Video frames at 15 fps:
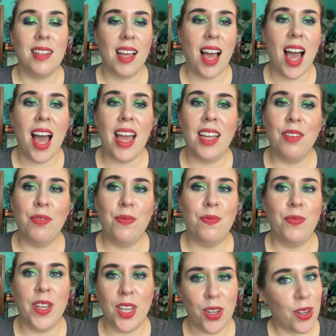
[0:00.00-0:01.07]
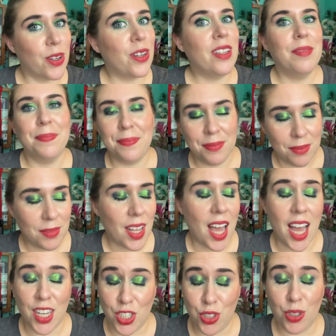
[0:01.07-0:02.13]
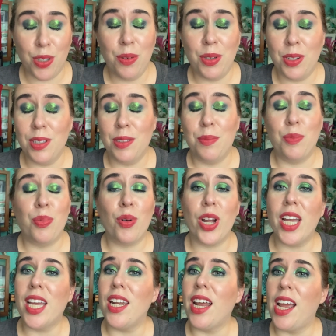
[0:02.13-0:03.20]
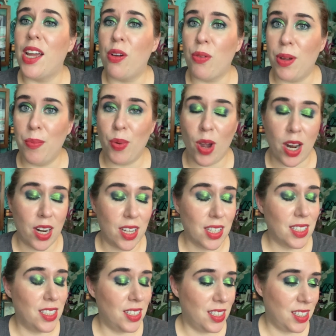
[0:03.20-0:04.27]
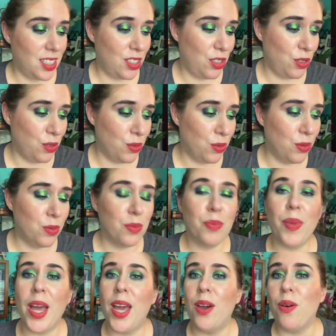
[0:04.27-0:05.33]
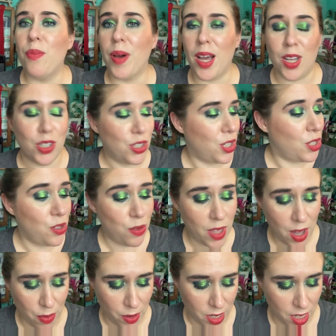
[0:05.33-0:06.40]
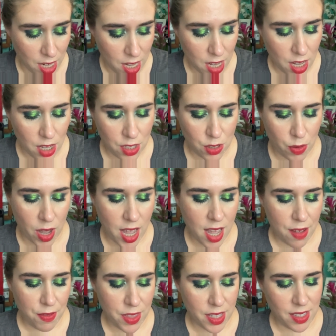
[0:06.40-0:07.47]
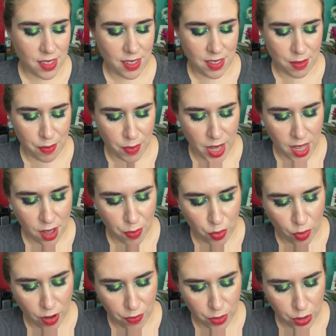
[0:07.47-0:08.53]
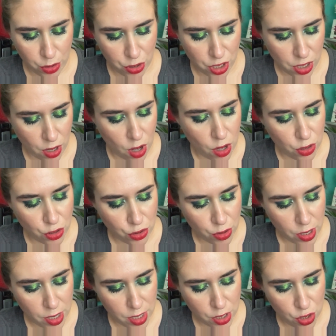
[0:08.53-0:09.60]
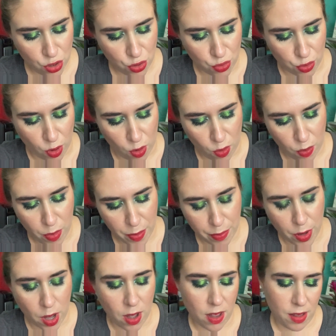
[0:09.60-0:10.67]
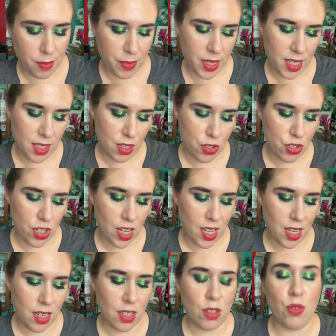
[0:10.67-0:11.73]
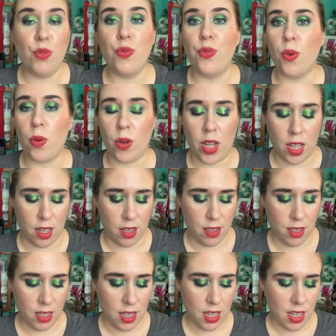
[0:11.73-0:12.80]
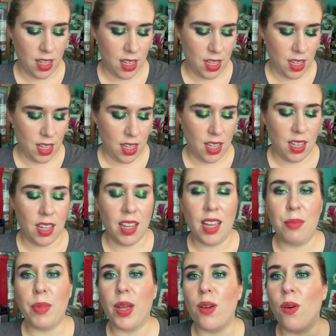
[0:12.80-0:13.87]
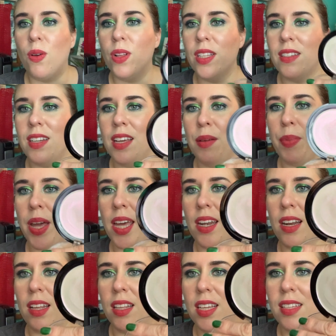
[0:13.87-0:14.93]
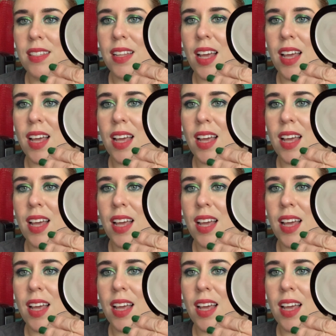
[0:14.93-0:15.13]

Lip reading: I figured I should bring in a cream product to pay homage to that one. So I have this Makeup Revolution Ultra Strobe Balm in the shade Euphoria. And my goal is to hit pan on this.